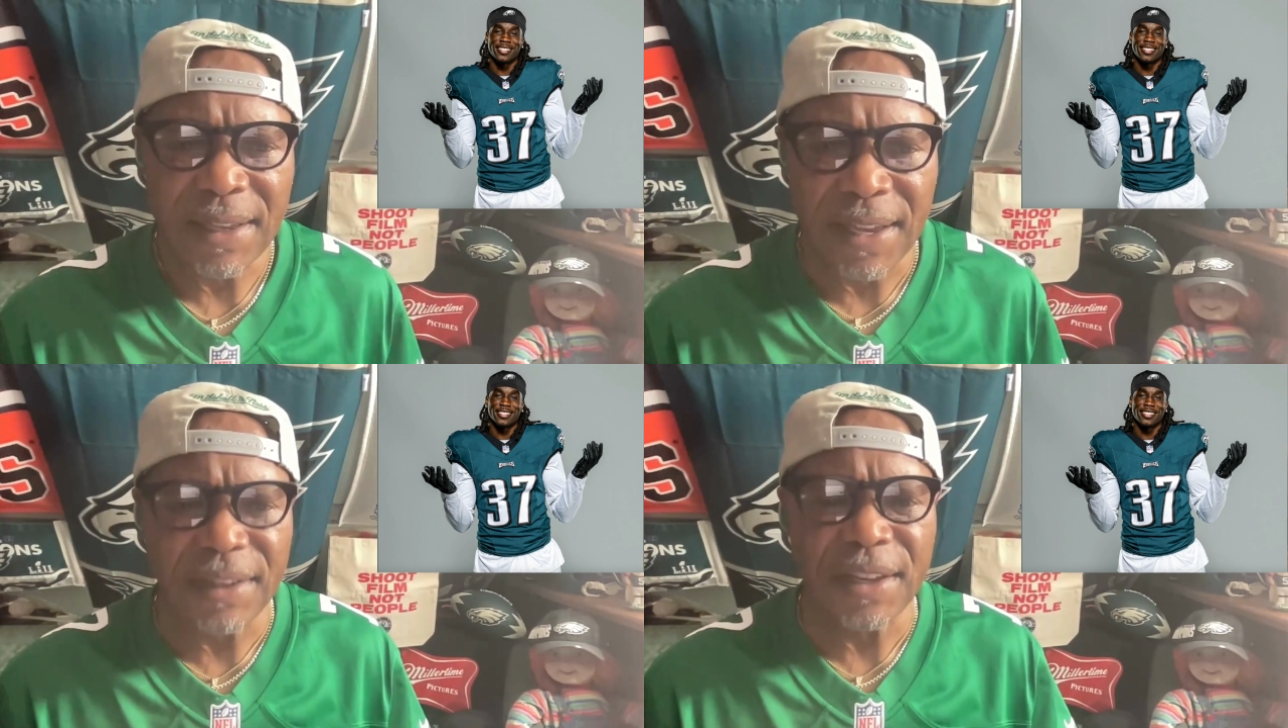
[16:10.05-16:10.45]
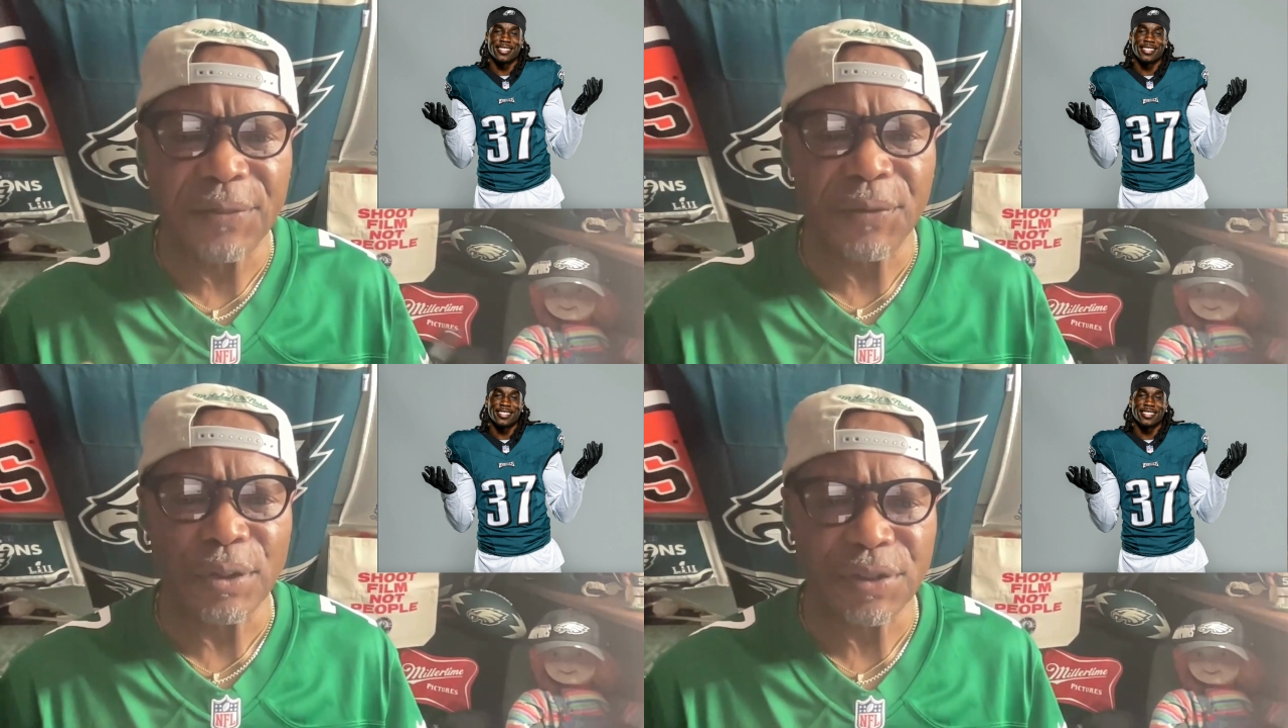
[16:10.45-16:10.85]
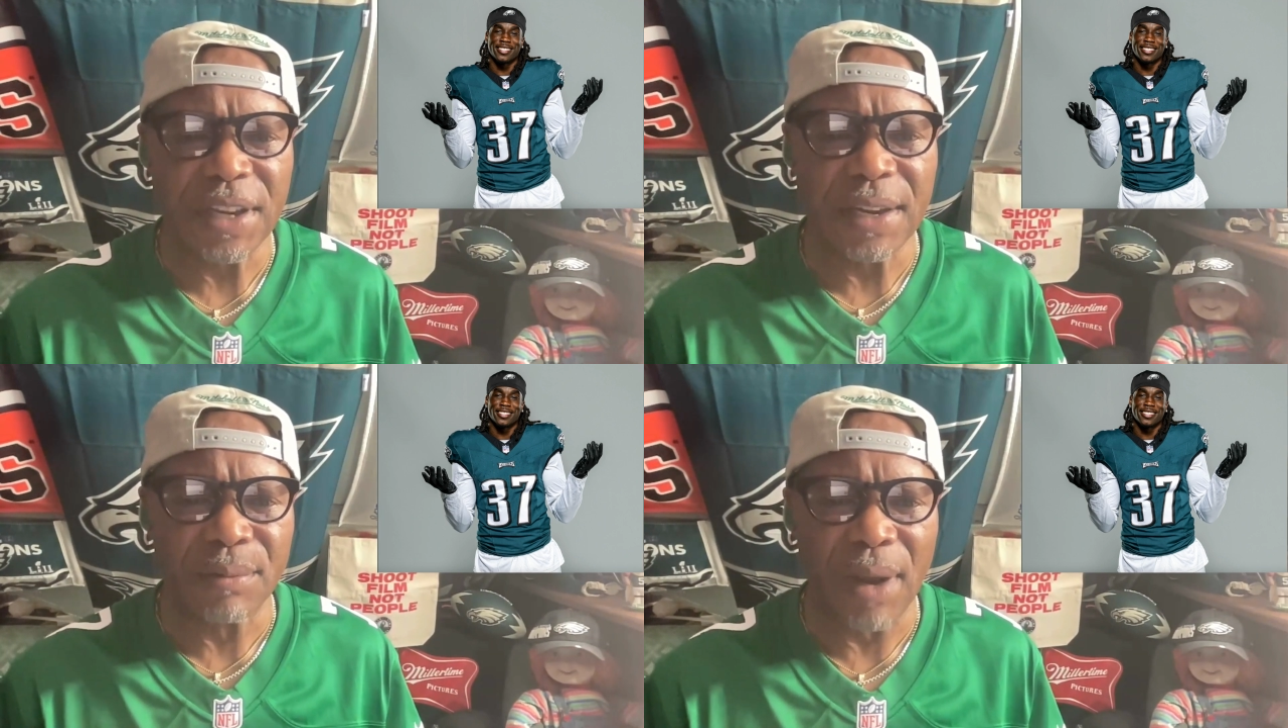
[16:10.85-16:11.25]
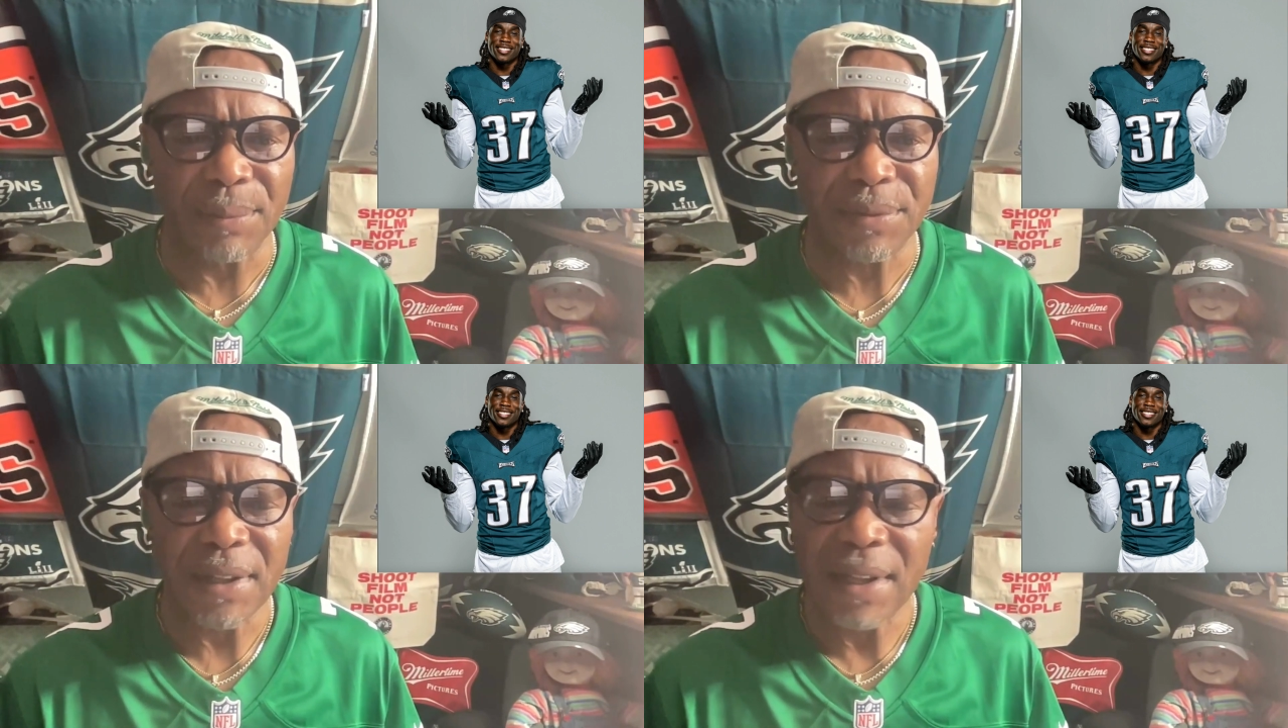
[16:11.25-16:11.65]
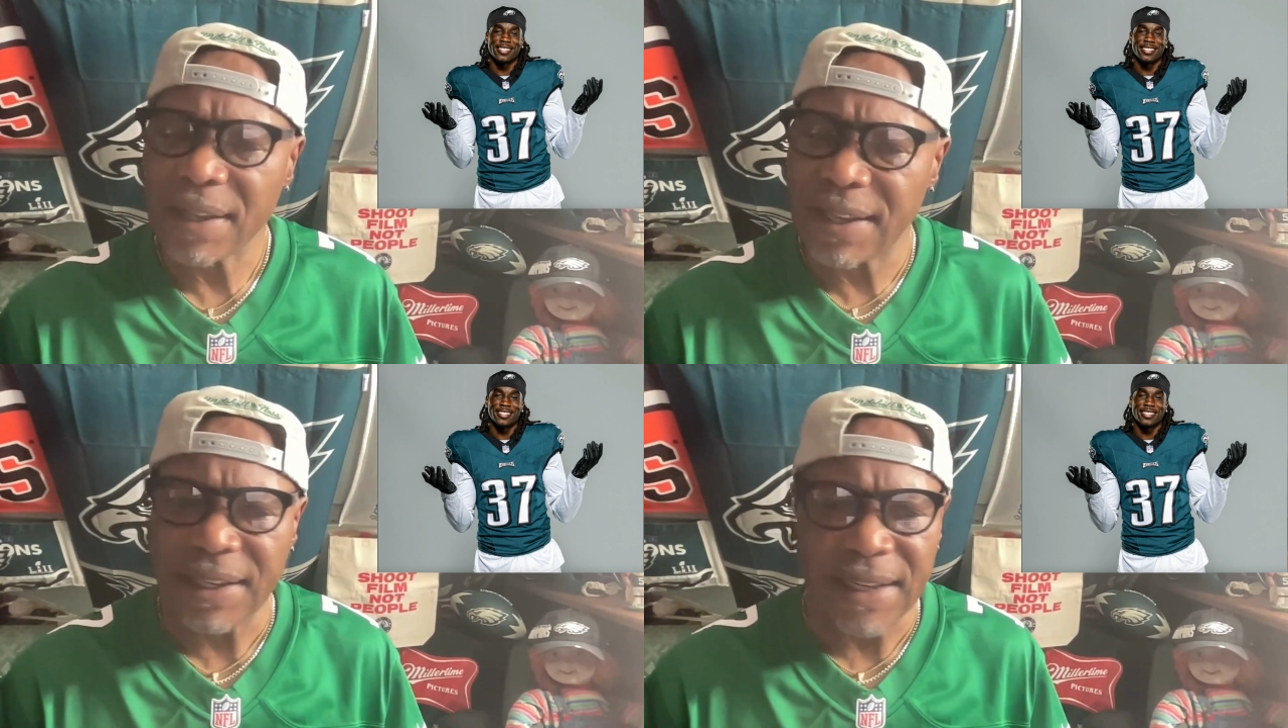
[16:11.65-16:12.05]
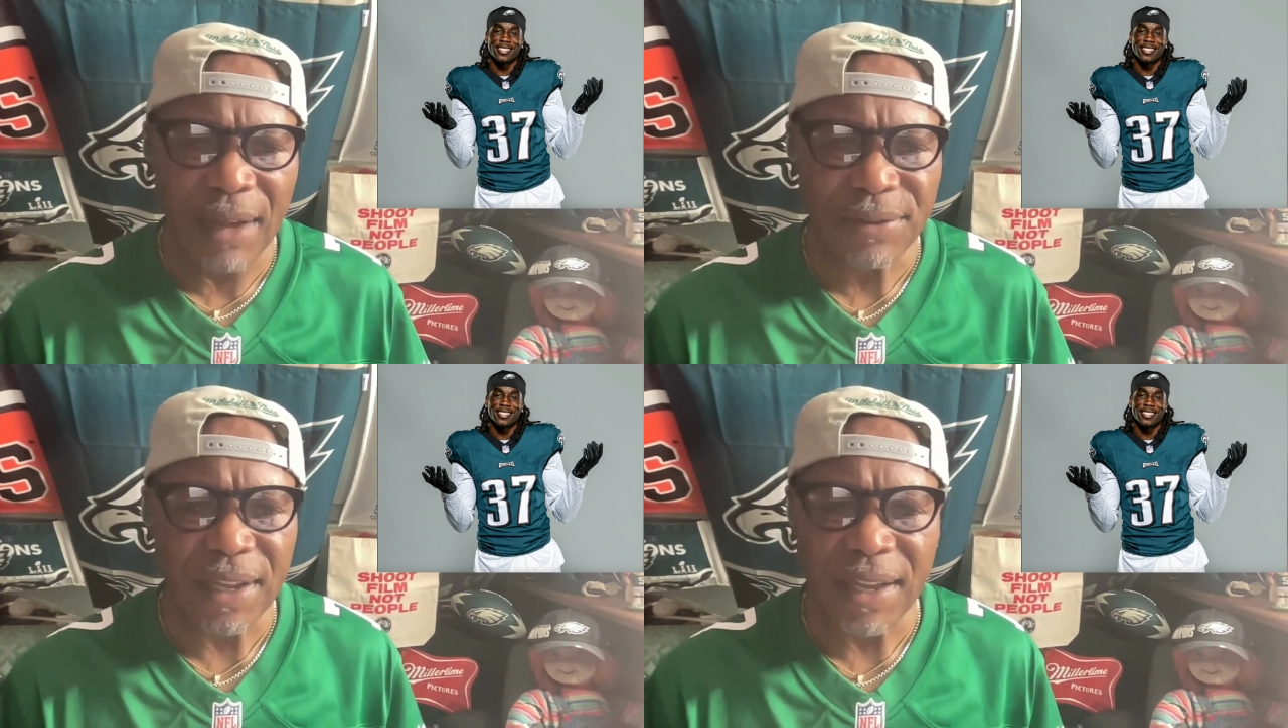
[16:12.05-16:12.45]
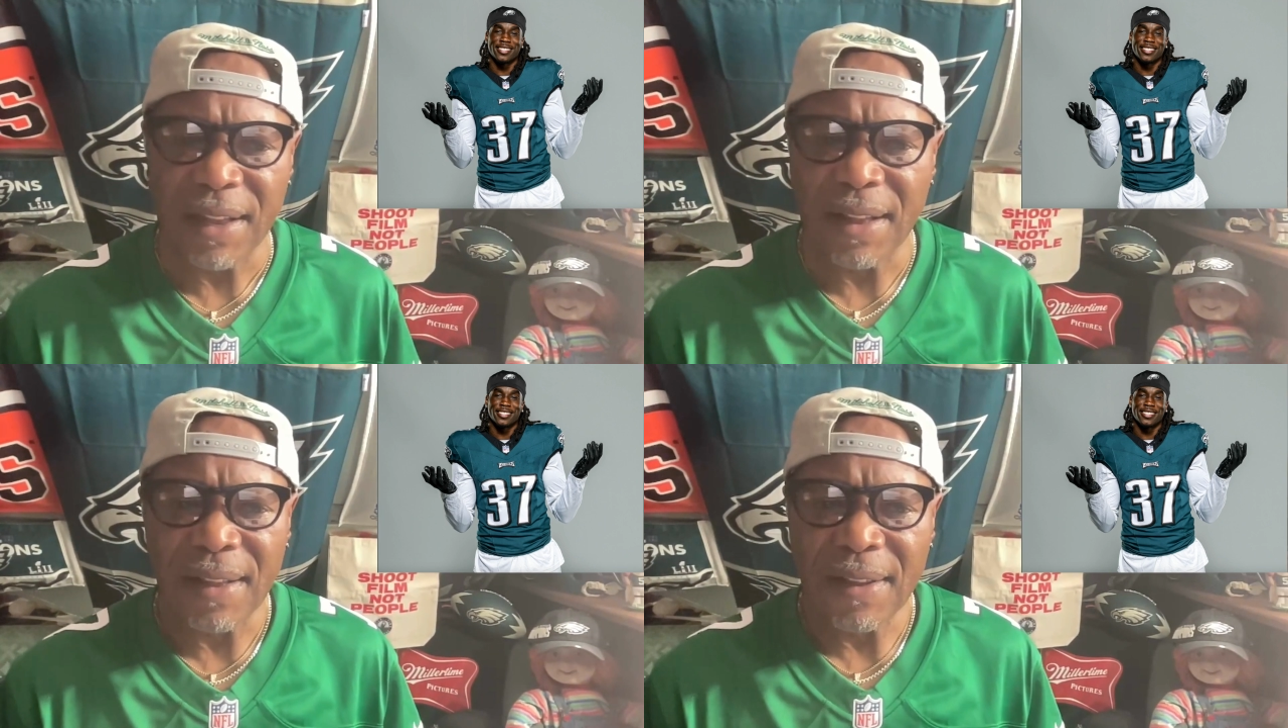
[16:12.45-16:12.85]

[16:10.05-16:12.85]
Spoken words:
Getting these first team reps, getting out there,